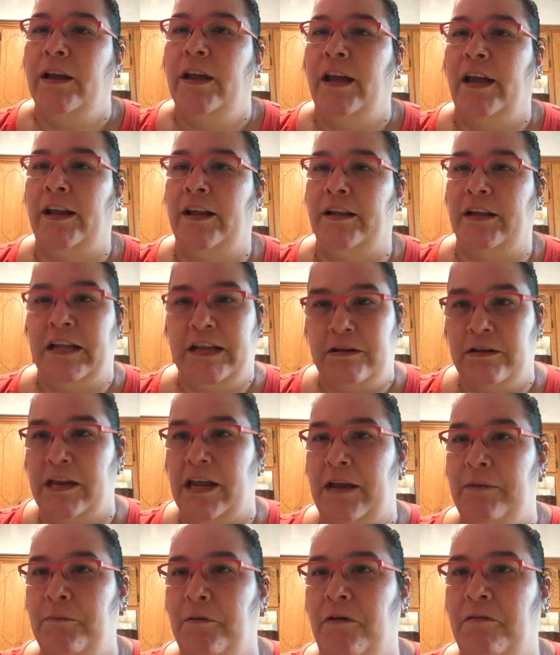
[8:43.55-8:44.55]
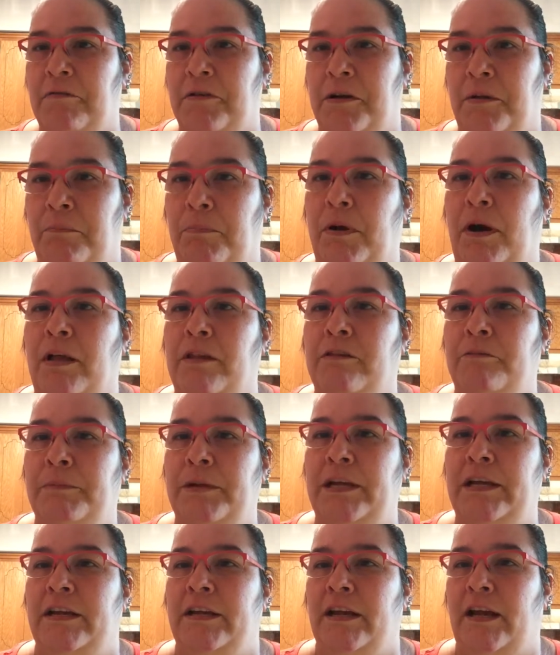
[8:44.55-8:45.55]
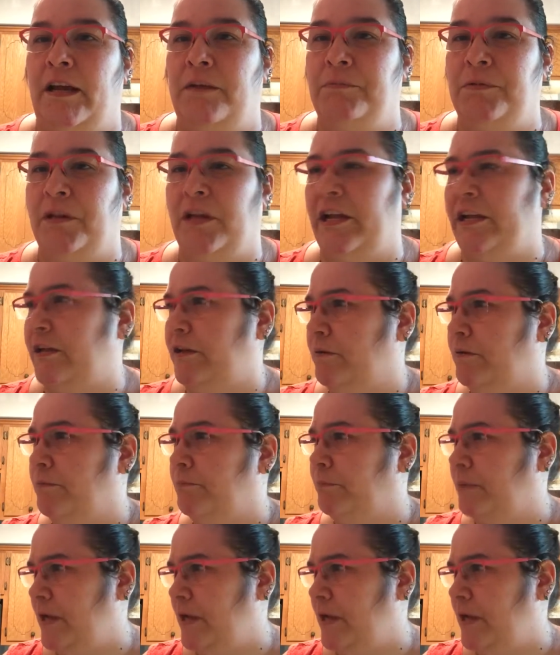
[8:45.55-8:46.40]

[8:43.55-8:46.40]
and they came over to bother me, I'd be like,